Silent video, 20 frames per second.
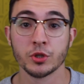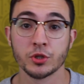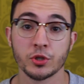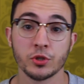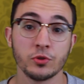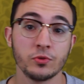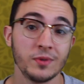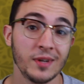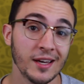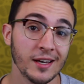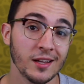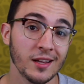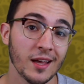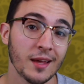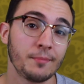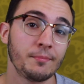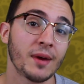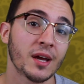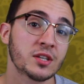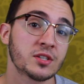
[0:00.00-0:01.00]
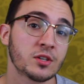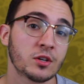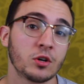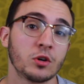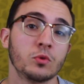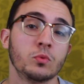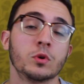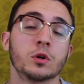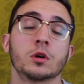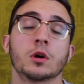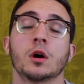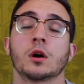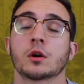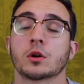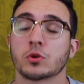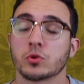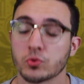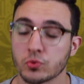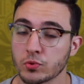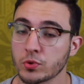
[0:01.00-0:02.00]
2-0, and Mexico were
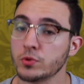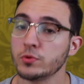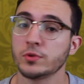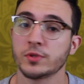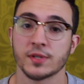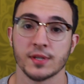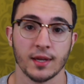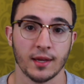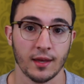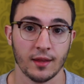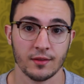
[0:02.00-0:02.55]
cruising